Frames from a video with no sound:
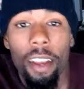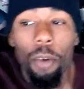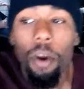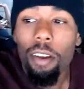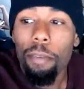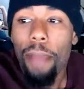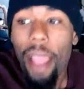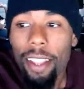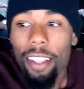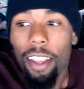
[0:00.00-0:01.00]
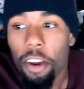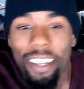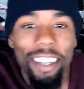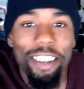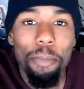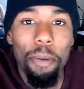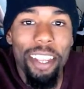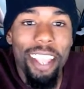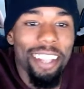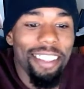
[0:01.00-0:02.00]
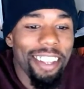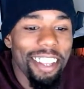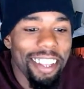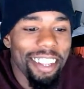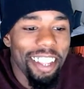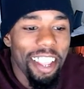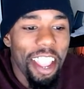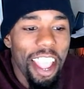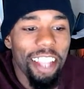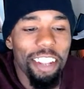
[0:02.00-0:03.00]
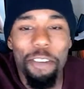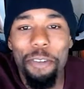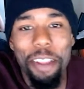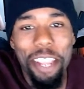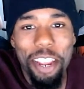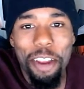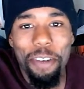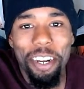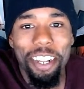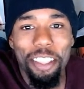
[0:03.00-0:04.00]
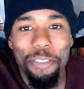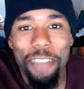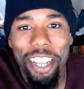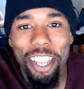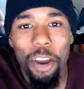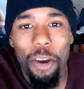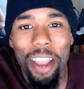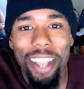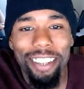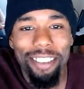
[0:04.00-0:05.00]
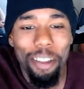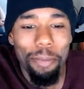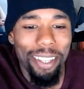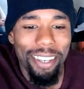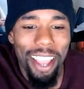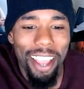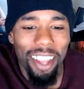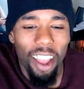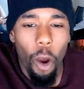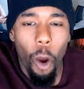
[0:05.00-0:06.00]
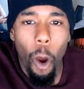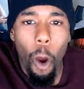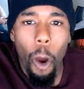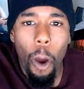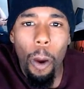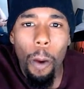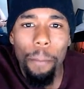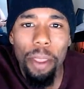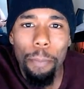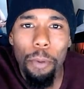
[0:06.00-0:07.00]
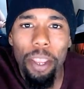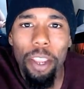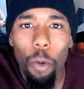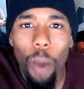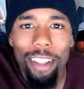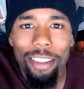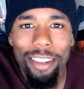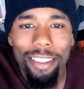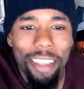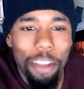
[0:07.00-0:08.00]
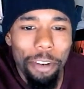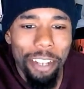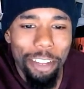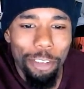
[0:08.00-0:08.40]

Welcome back, y'all. It's your boy KT, and look, we here with another video, and it's something that all people here watching this can relate